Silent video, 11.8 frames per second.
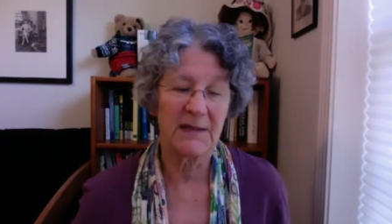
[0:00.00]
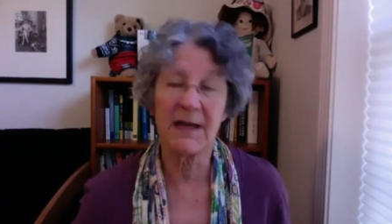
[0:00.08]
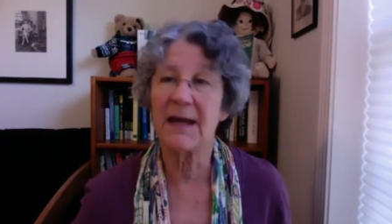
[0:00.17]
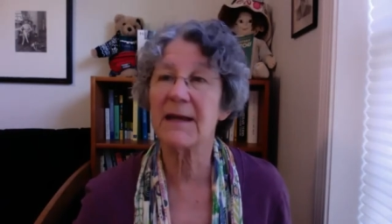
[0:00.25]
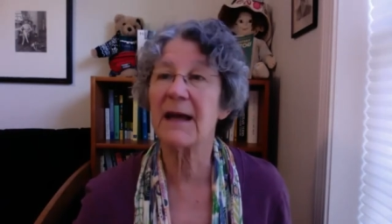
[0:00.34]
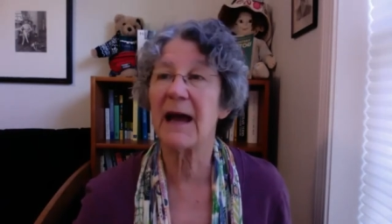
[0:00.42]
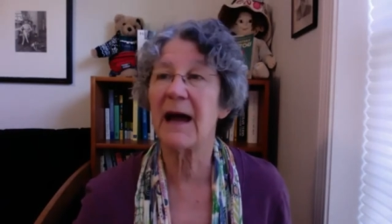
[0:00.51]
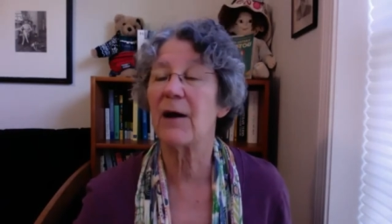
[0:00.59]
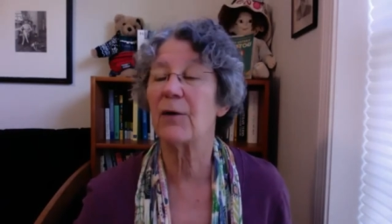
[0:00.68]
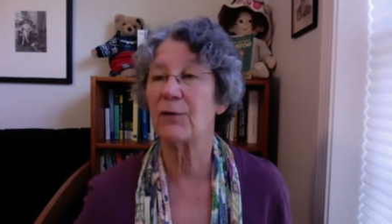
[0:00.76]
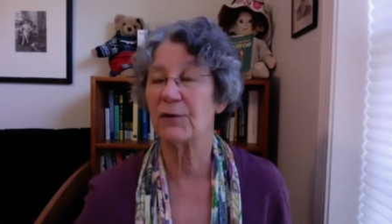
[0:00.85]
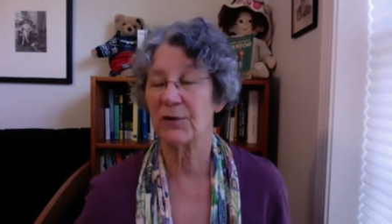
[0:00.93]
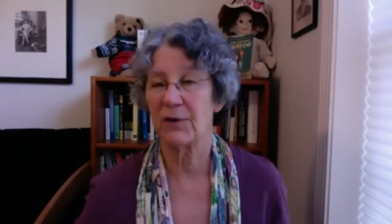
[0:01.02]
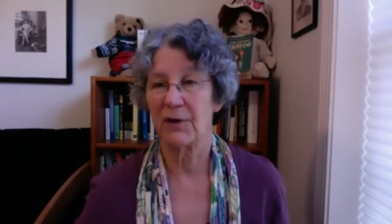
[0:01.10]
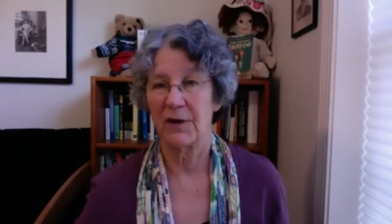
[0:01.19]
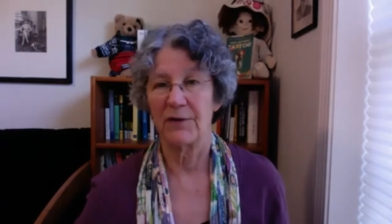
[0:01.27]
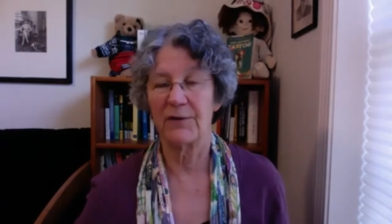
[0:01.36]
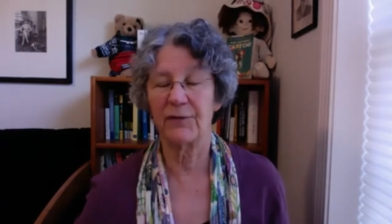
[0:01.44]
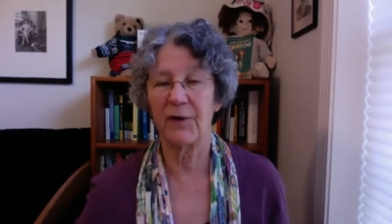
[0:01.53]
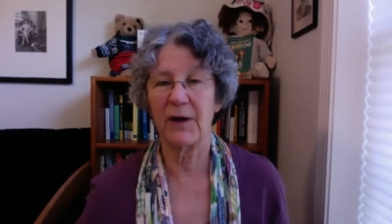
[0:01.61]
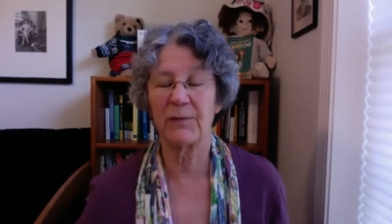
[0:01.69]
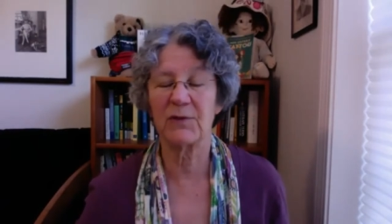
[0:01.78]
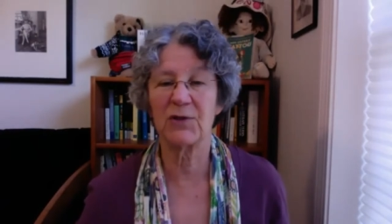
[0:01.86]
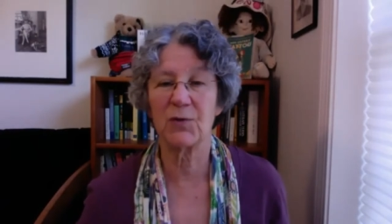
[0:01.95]
take out the
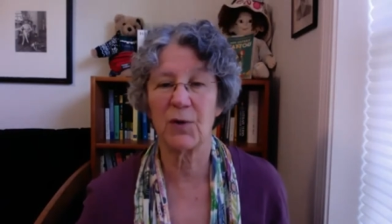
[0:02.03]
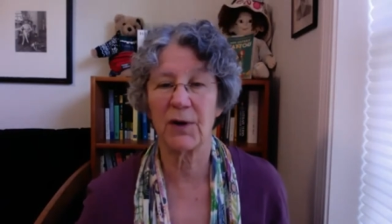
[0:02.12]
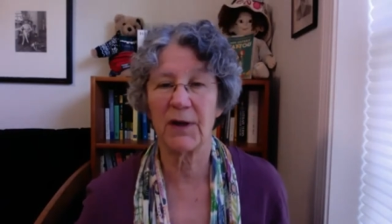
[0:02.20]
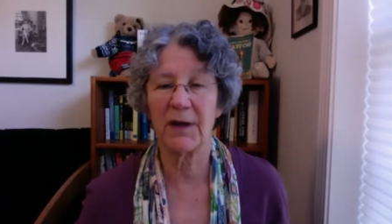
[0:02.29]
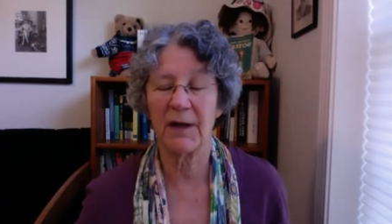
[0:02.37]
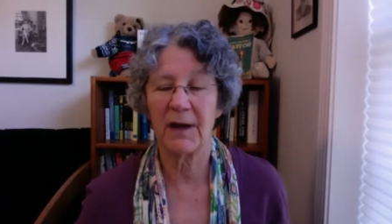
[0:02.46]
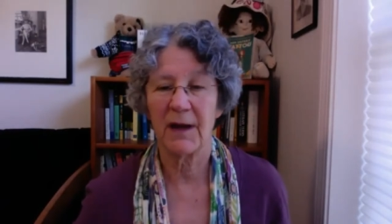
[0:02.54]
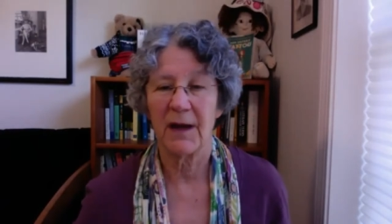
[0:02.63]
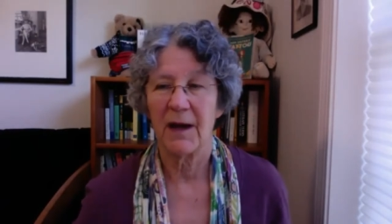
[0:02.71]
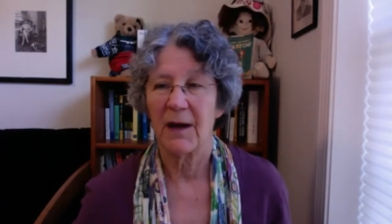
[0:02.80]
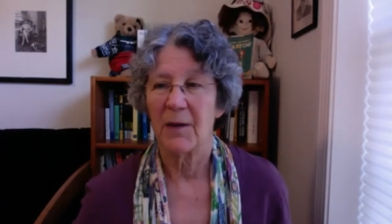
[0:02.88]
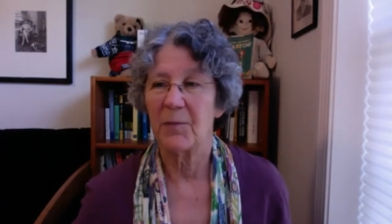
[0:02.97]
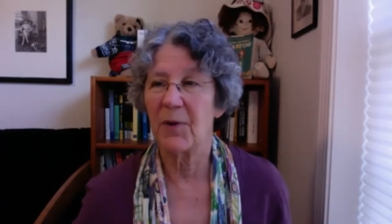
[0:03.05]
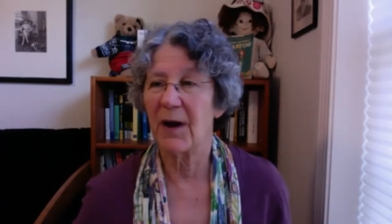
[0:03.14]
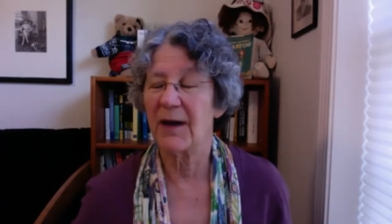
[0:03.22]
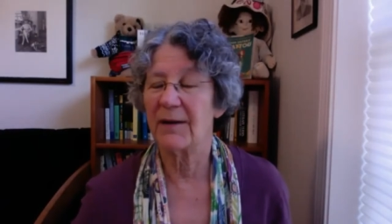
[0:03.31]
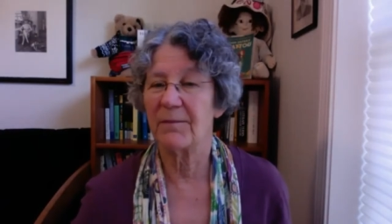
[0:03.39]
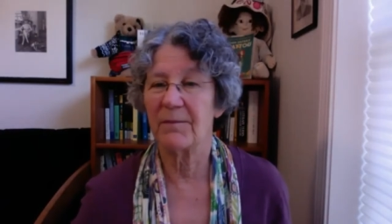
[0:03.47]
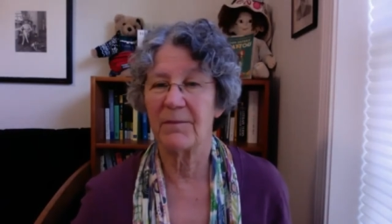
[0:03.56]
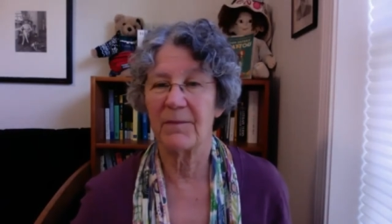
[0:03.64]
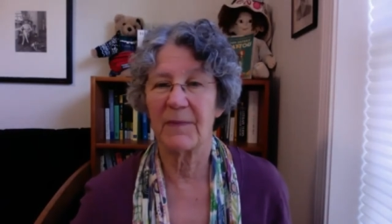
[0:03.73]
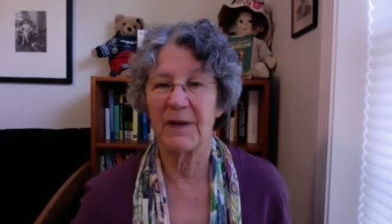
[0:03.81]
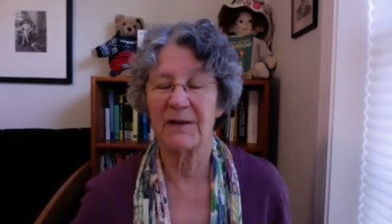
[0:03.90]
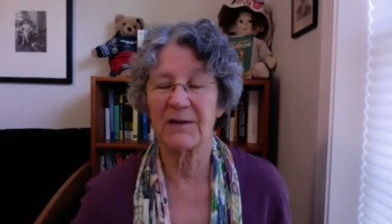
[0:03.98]
frame story but
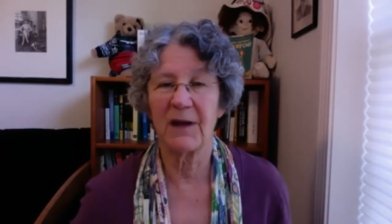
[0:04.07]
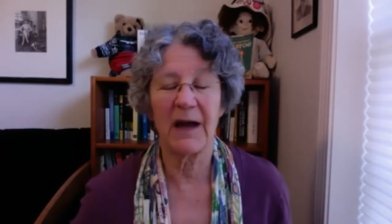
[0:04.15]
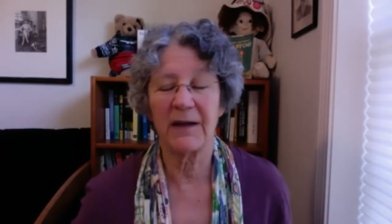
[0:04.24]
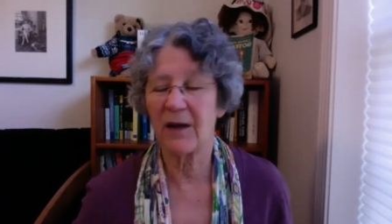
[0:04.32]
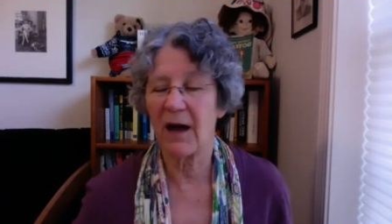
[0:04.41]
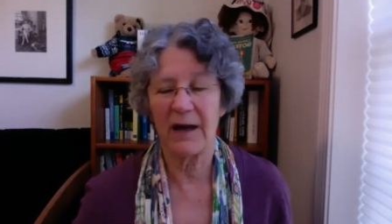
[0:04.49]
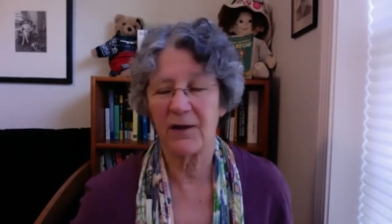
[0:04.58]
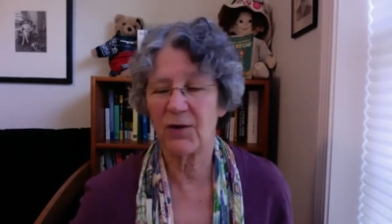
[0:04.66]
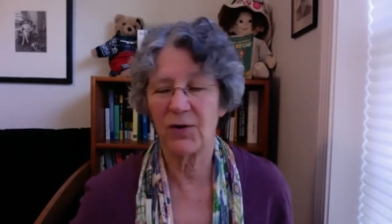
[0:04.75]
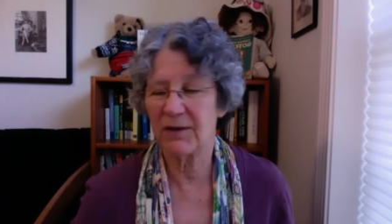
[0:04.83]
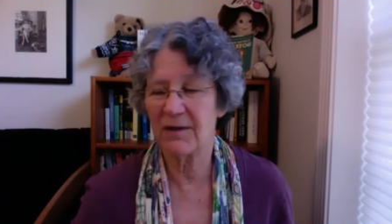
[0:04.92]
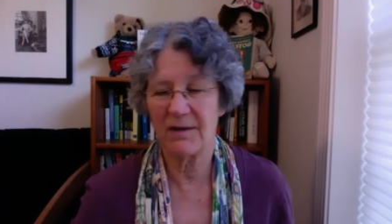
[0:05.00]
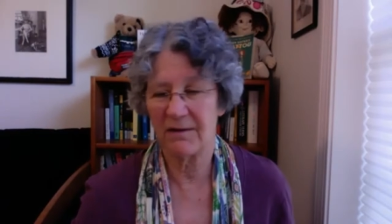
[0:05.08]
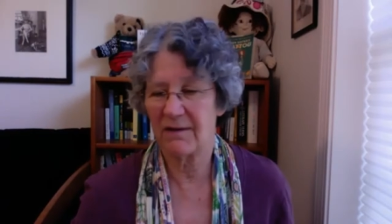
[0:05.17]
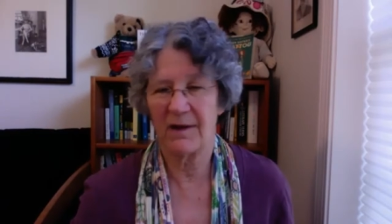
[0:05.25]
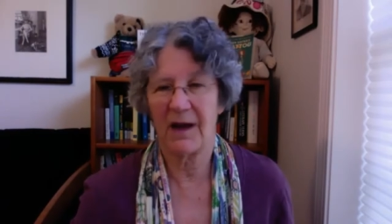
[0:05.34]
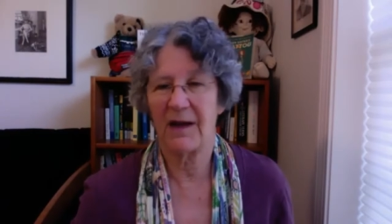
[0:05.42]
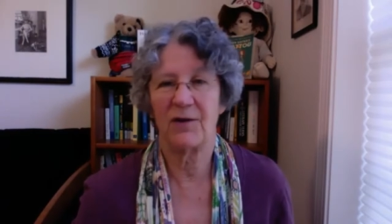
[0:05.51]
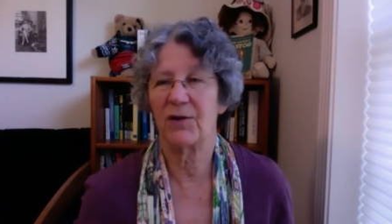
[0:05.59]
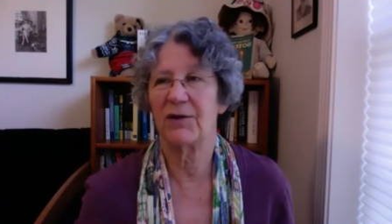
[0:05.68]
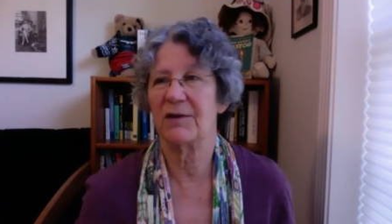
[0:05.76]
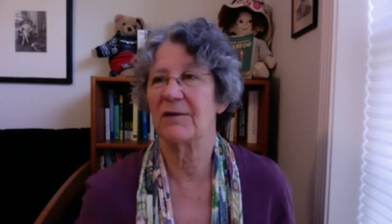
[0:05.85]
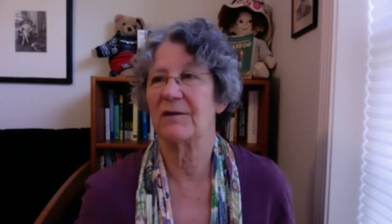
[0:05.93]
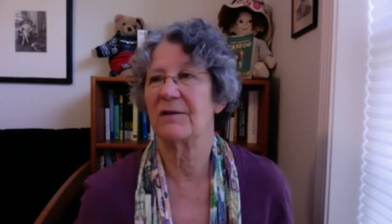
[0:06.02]
in, I, I couldn't i
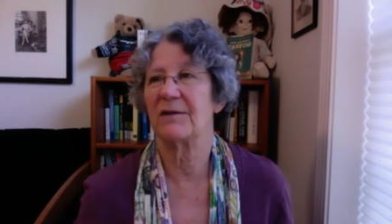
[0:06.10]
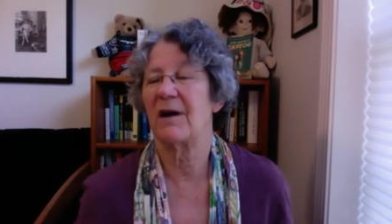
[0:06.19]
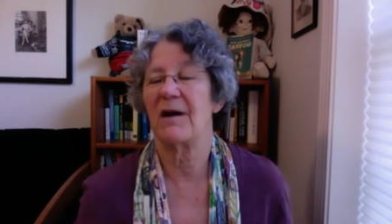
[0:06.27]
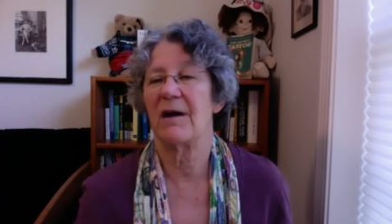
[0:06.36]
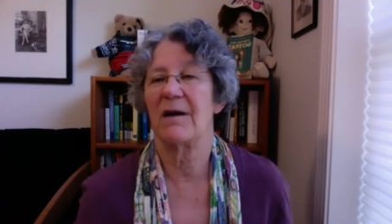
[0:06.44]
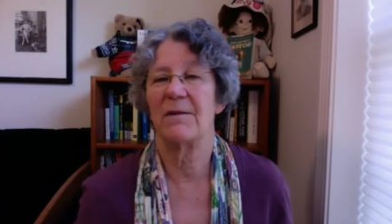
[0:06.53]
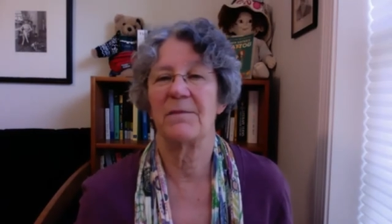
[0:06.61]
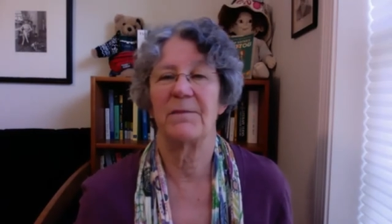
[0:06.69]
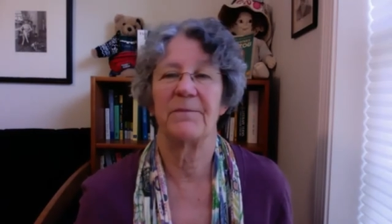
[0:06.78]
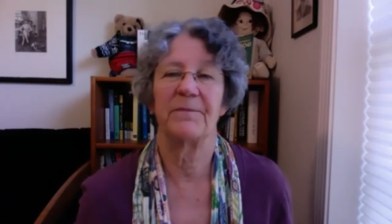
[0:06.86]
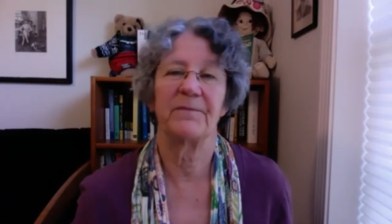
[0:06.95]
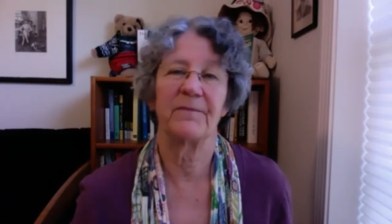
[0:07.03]
couldn't um,